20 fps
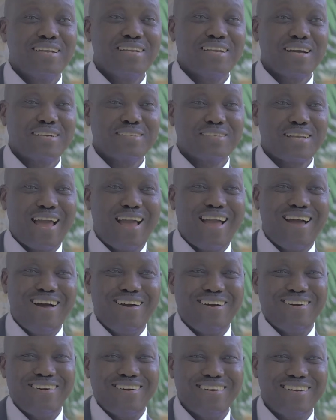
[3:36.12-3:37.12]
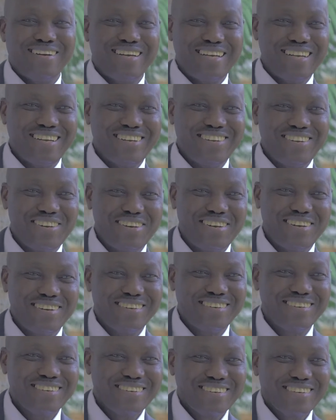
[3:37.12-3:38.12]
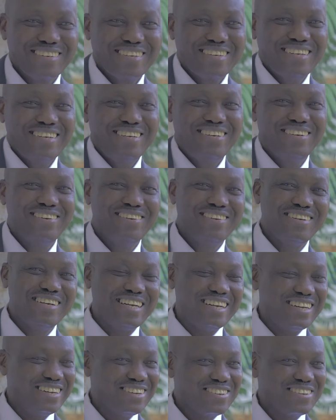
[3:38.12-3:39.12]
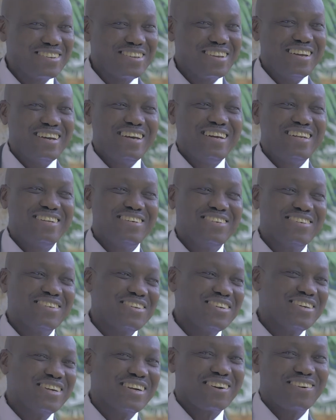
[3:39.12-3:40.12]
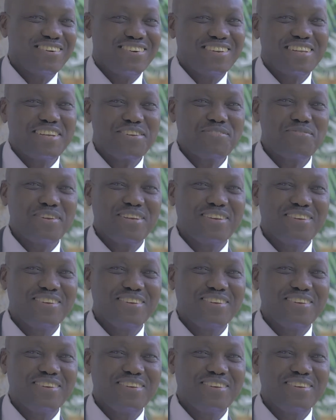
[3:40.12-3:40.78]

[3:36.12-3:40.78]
he is my second god that I will believe in. Today, again, the reason we're here is I brought my